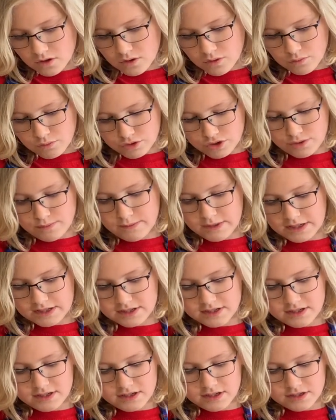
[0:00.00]
which
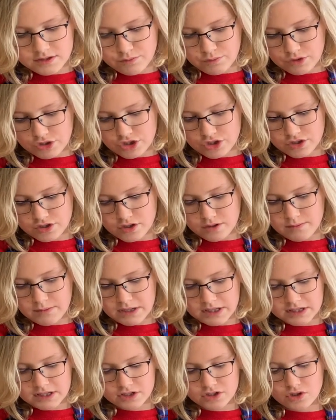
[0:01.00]
is going to
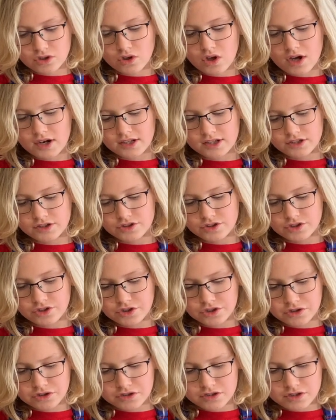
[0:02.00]
make this a lot
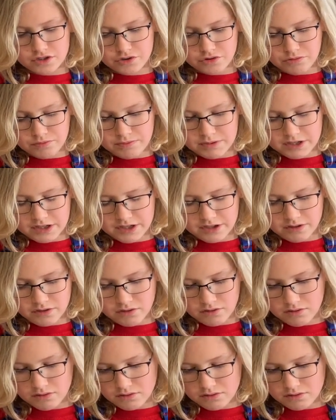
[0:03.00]
easier to peel.